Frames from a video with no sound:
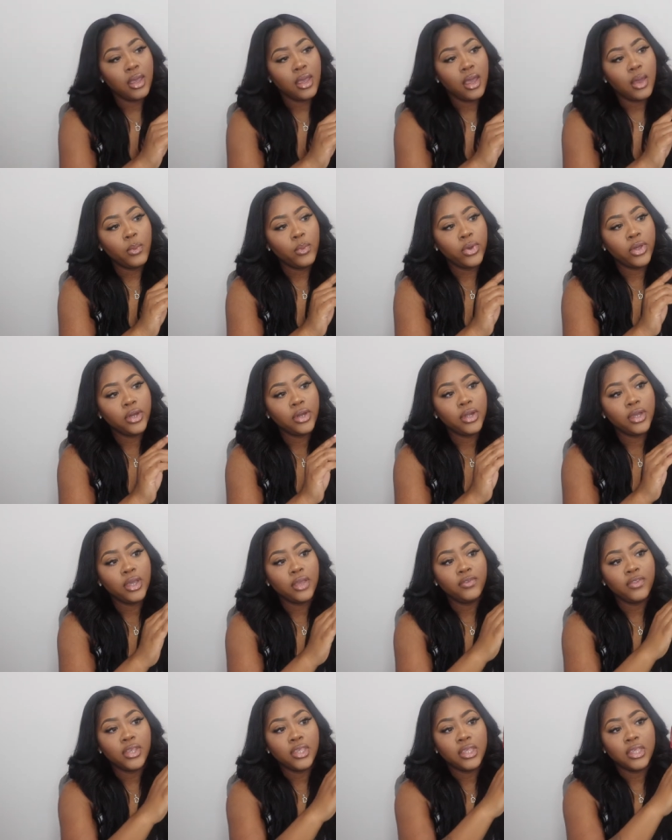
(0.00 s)
I'm wondering
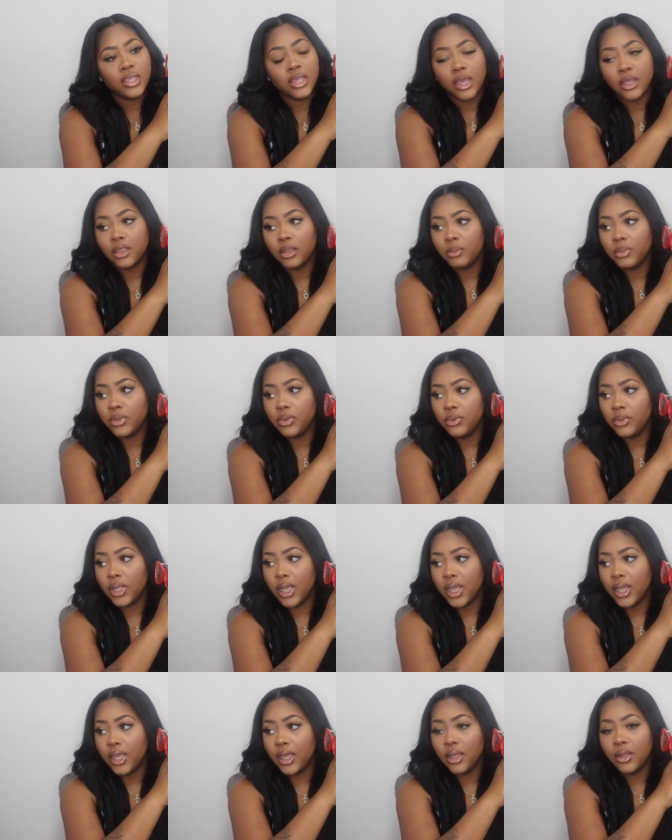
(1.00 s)
if this is like the blue
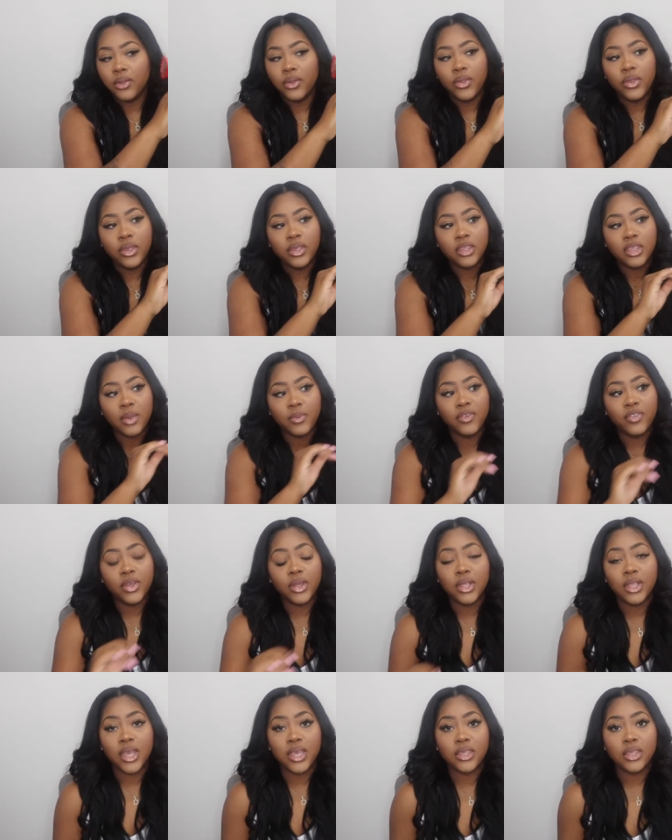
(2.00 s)
light. Some of
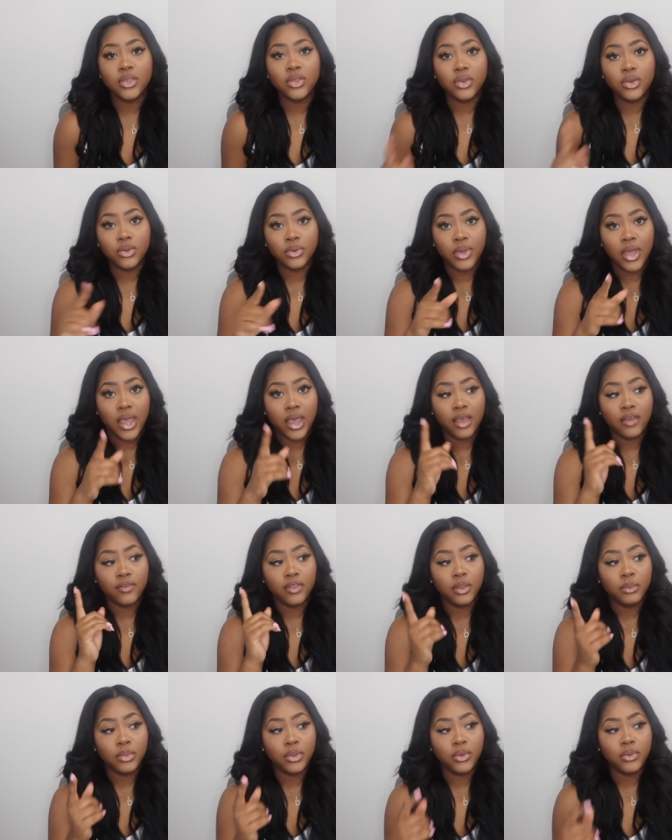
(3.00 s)
their glasses do have
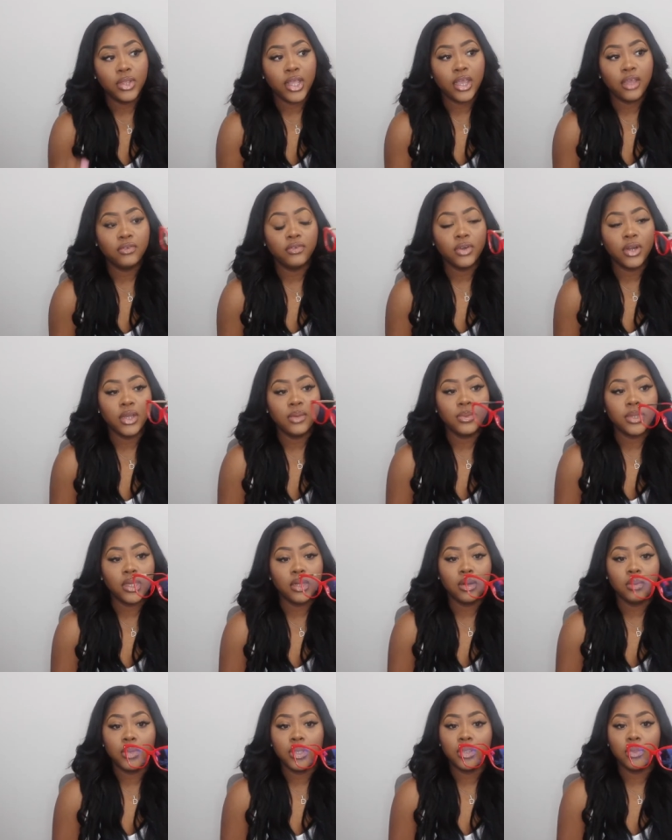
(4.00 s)
the blue light frames in
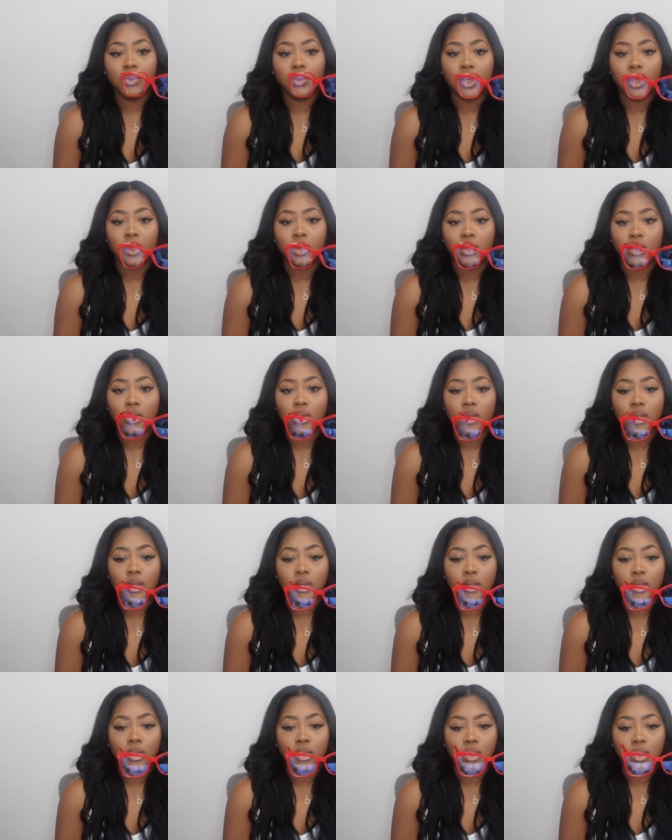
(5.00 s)
them as well.
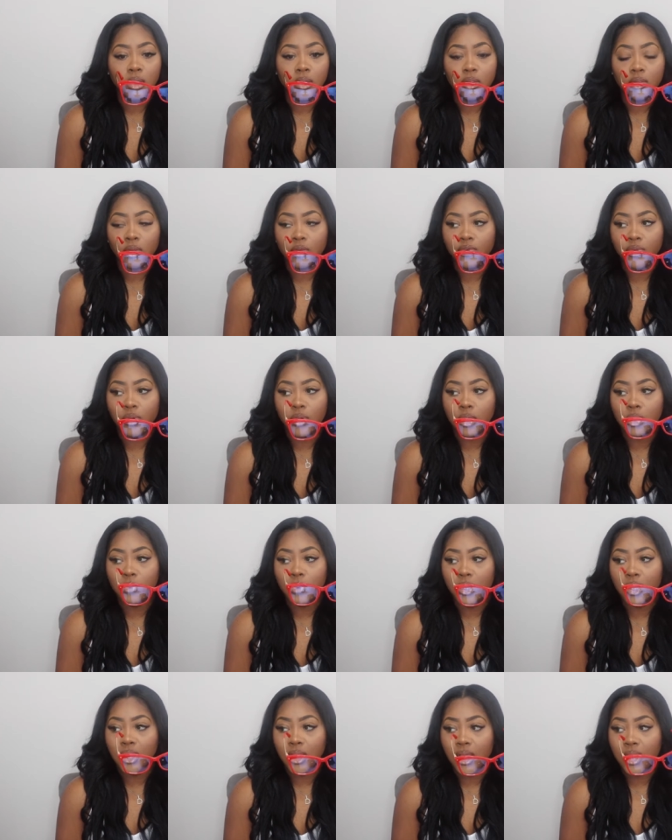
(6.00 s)
So if you don't
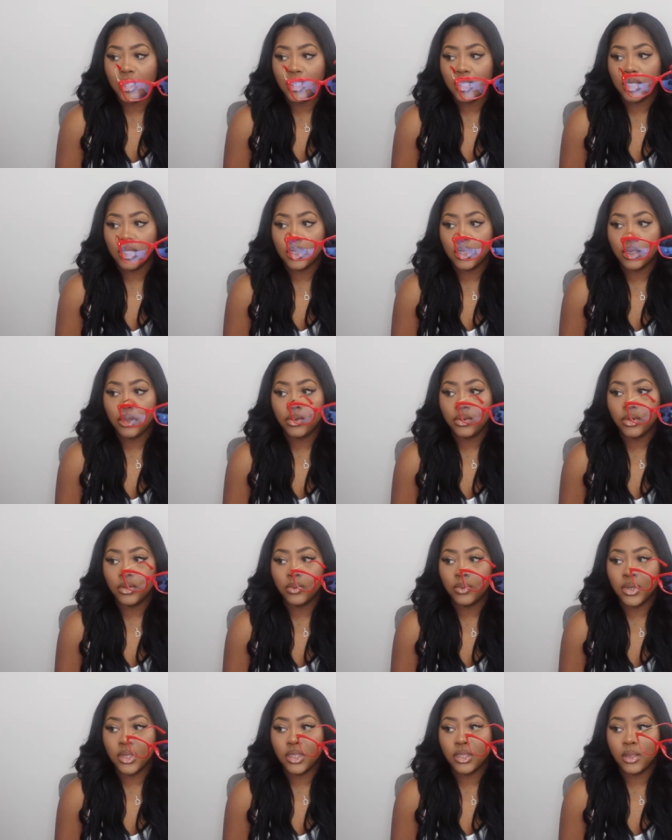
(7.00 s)
wear glasses and you just
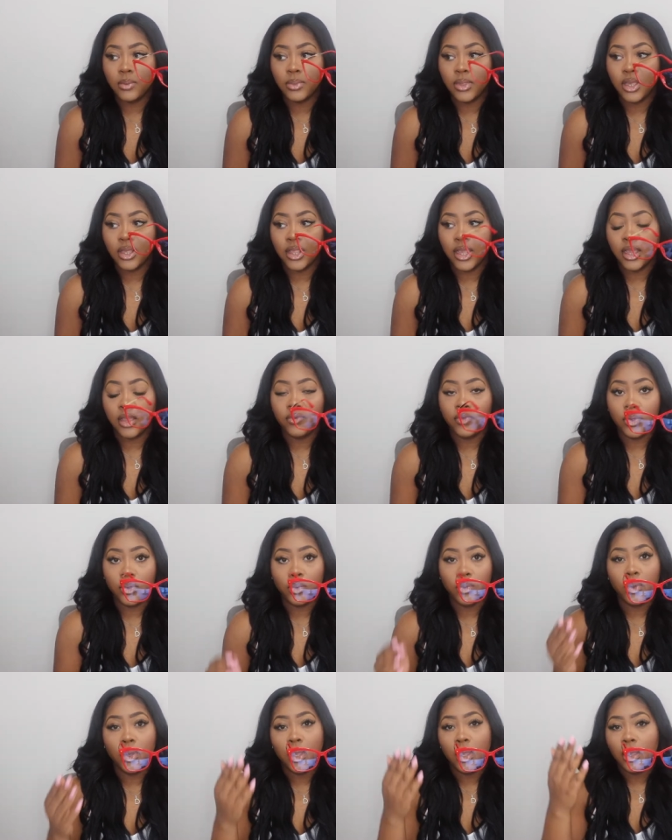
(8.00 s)
want something like if
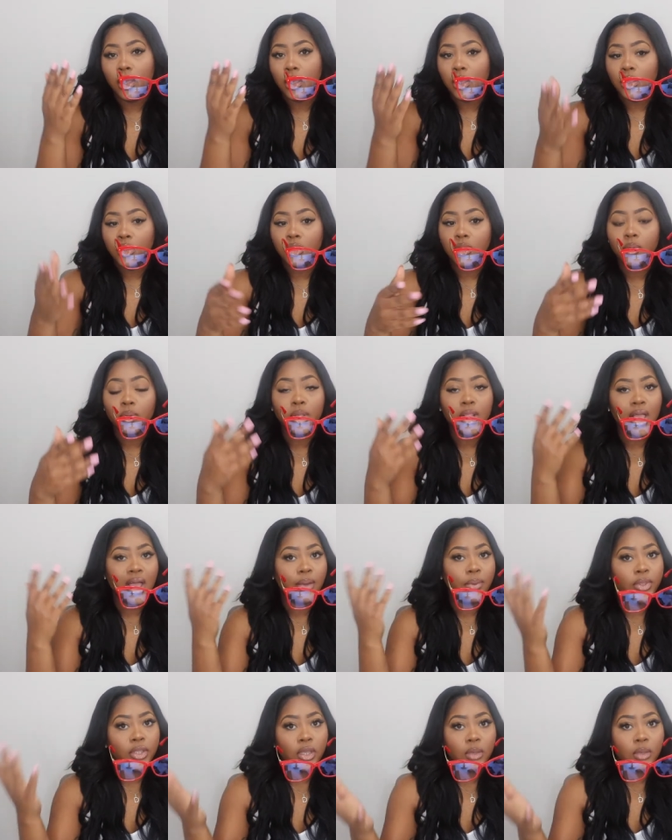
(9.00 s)
you do a lot with